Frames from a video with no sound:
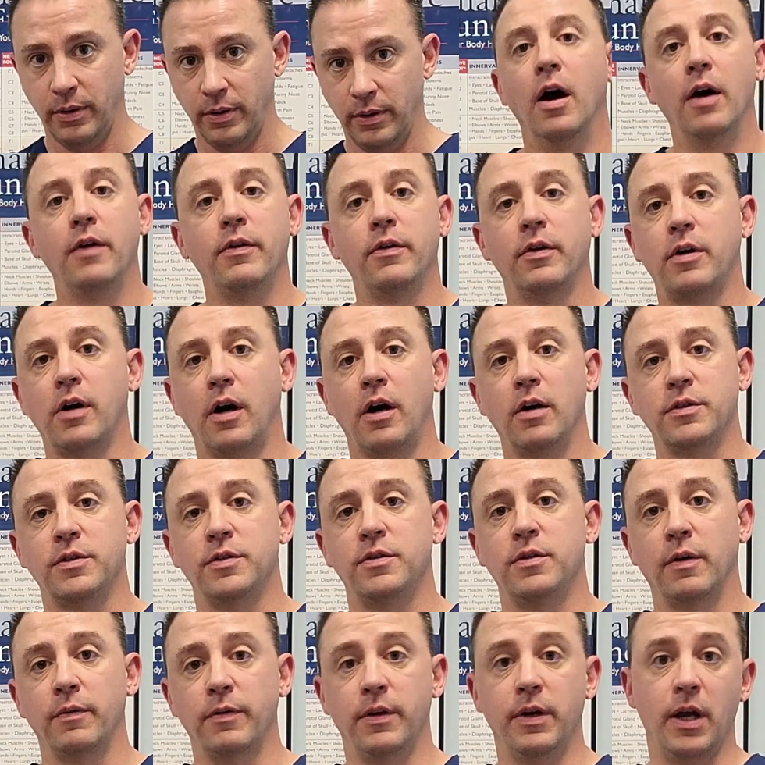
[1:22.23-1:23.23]
Other
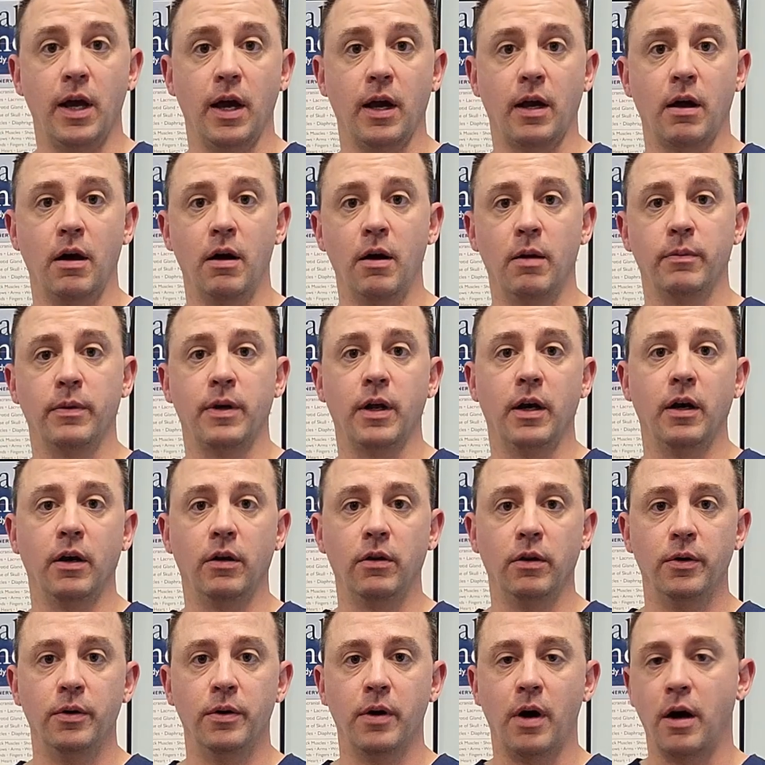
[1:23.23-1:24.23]
causes of the neck hump can
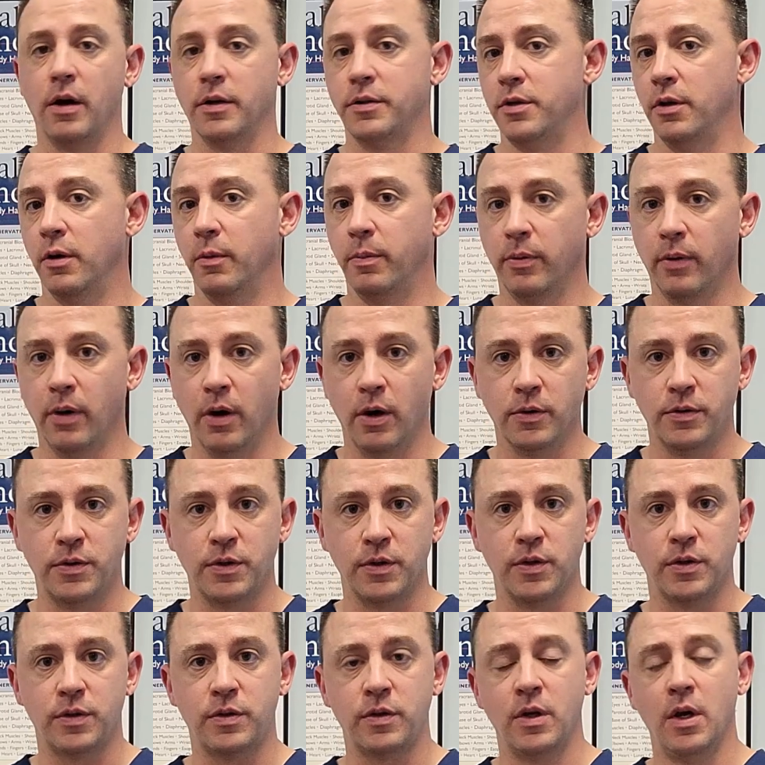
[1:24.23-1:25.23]
include
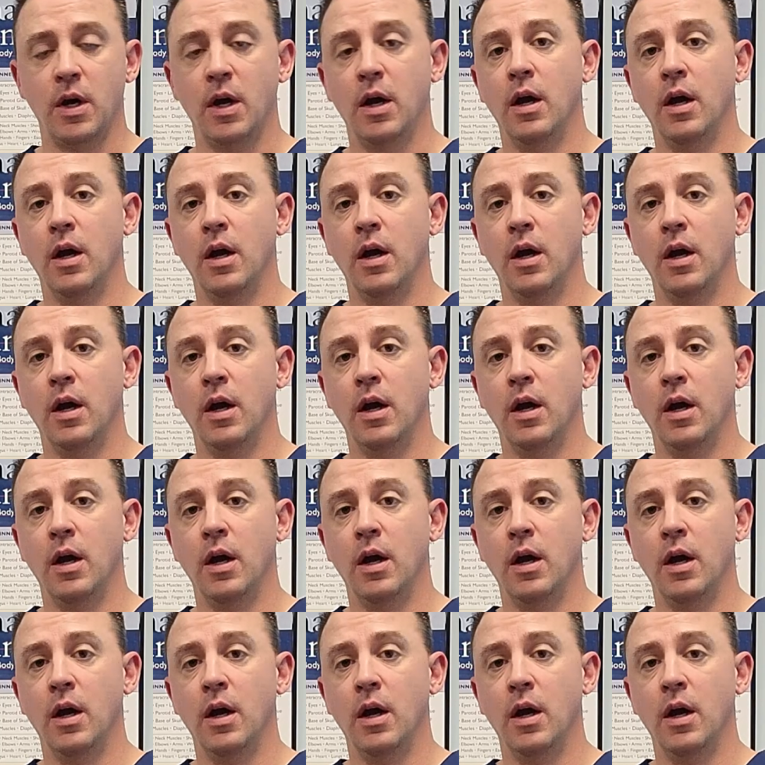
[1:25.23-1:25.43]
osteoporosis,